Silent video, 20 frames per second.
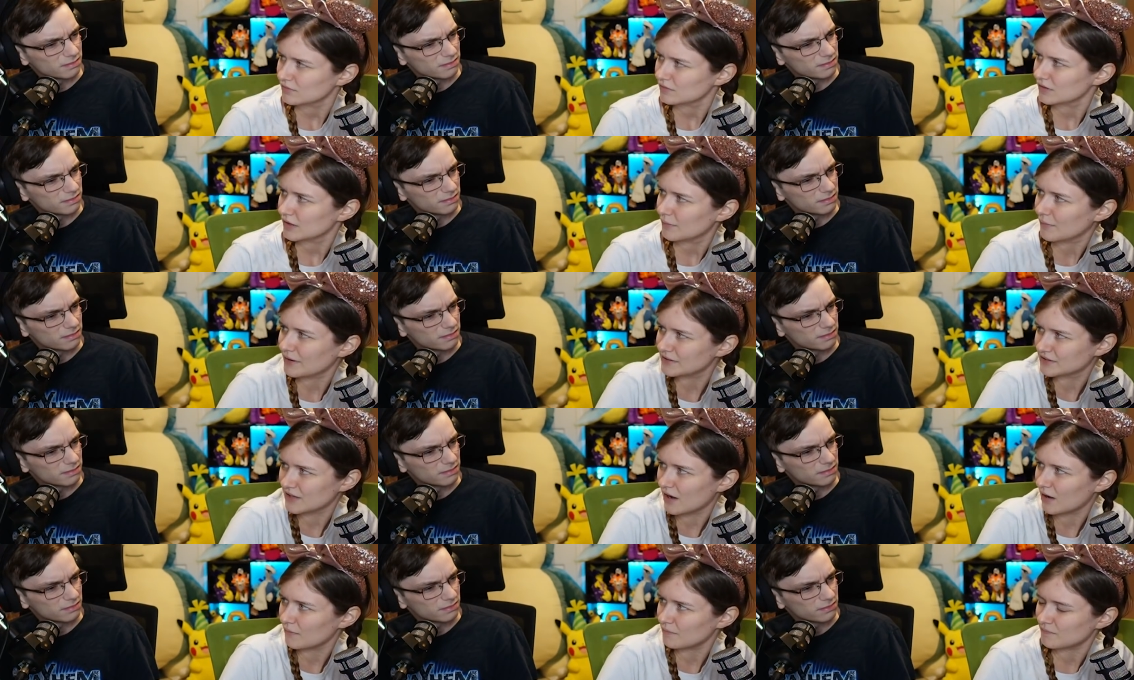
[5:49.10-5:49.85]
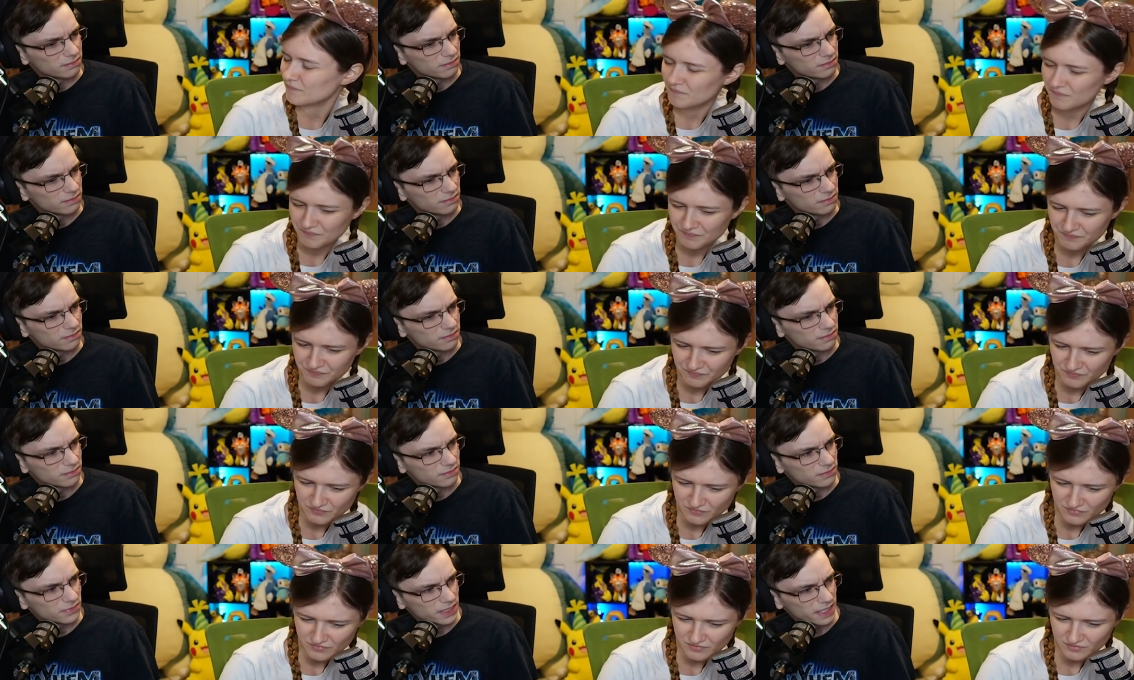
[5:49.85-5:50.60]
Speaker 1: Am I dumb?
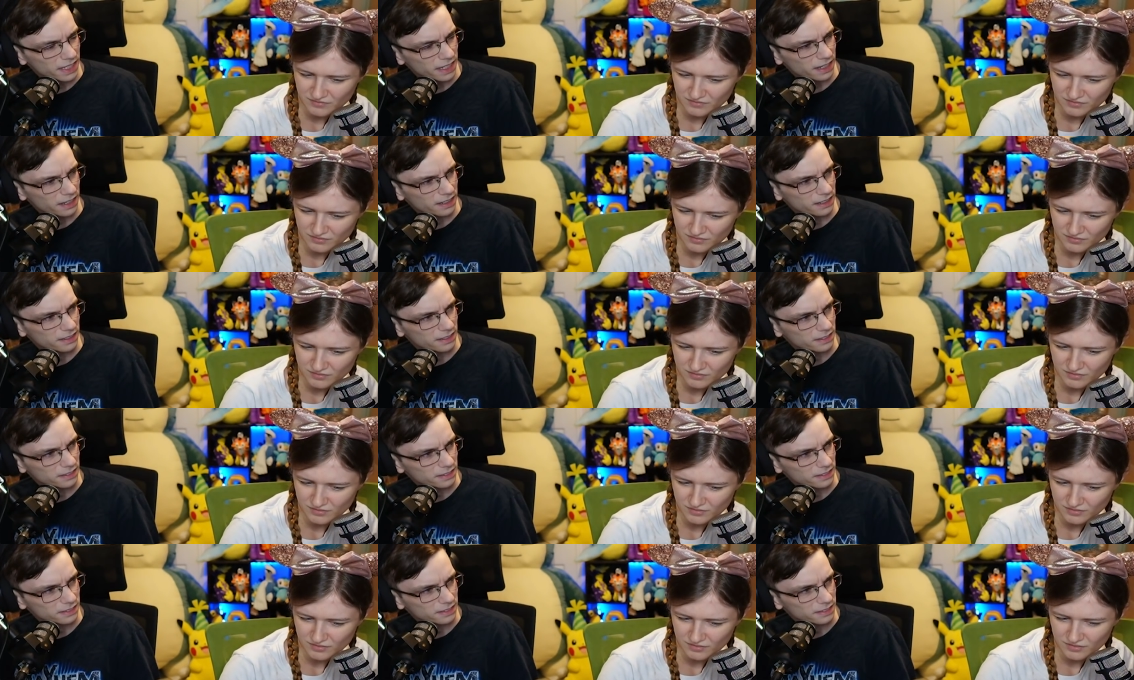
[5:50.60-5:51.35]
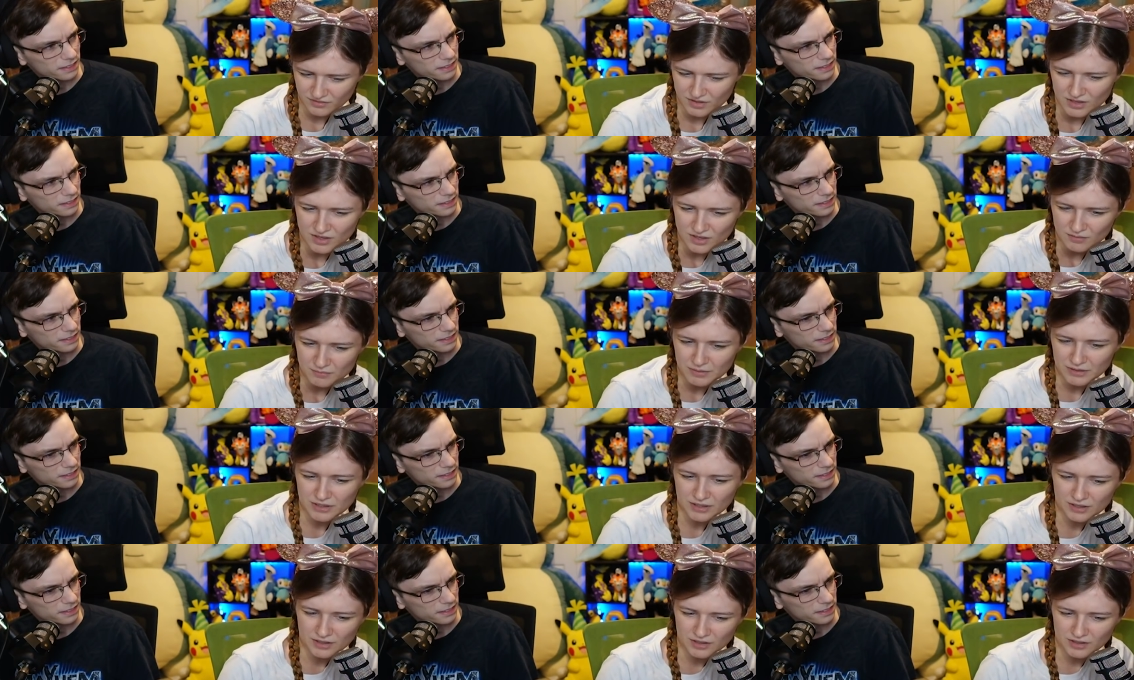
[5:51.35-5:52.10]
Yeah.
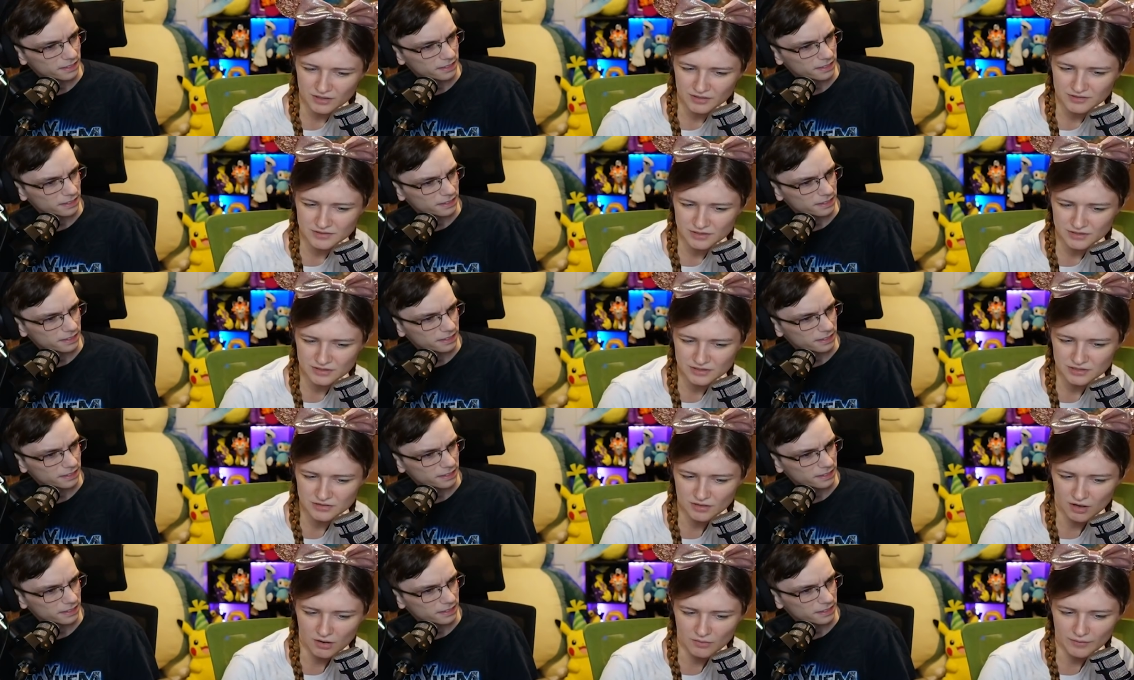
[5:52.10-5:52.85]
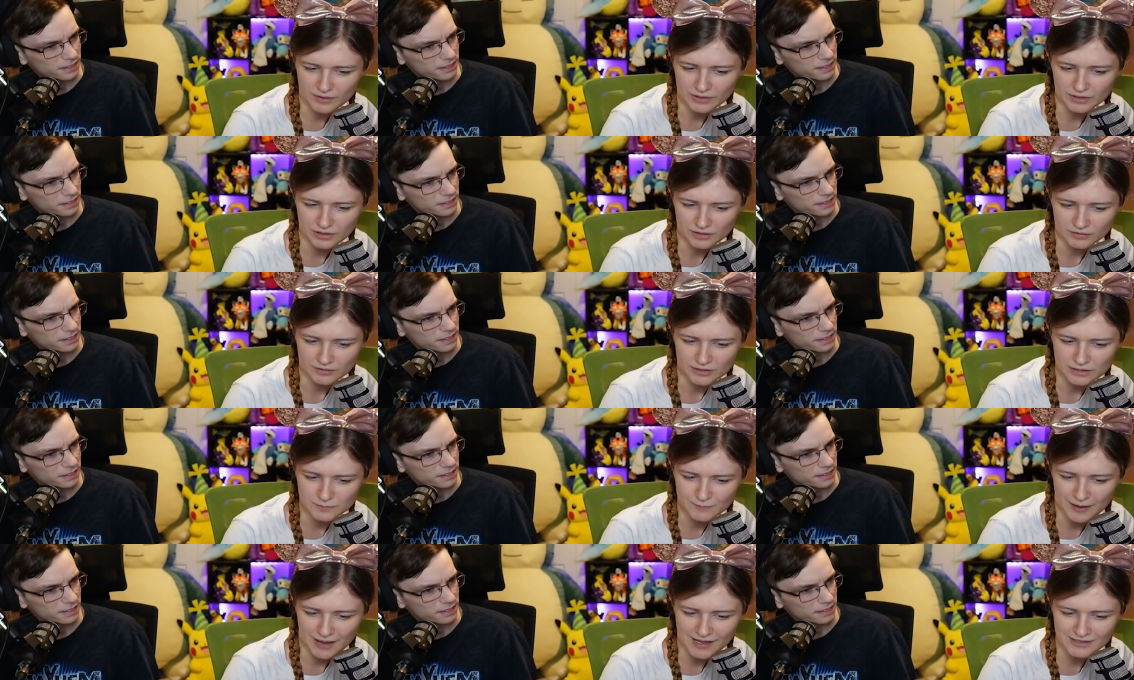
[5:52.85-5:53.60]
Because this is already, he's
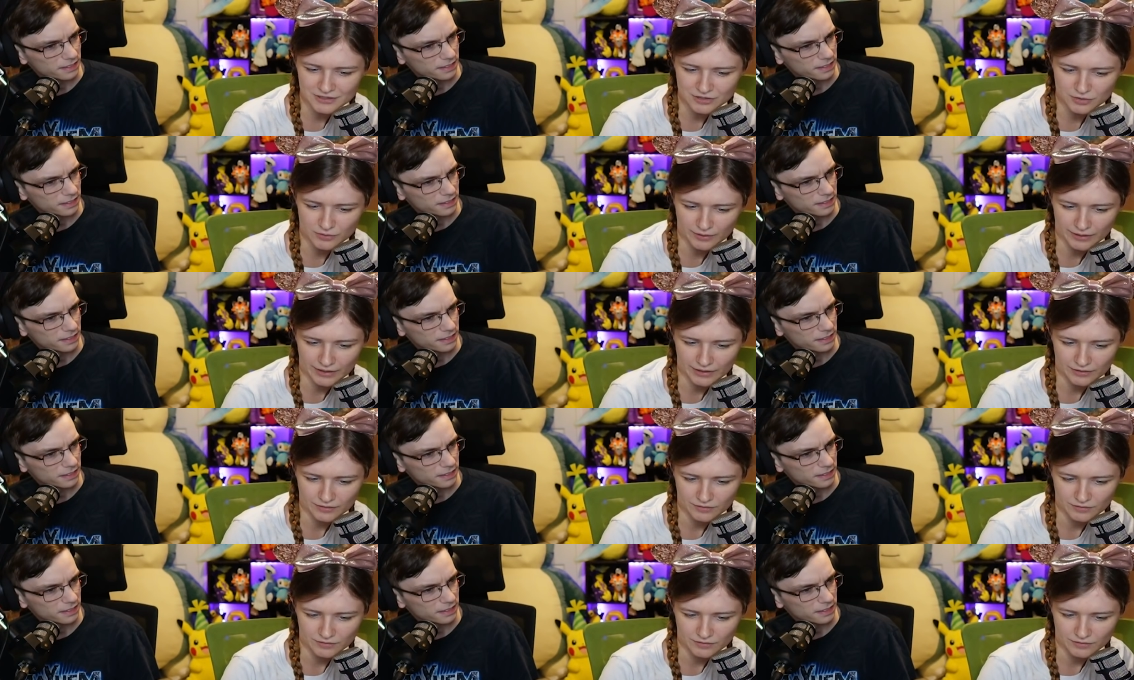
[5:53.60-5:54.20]
past great.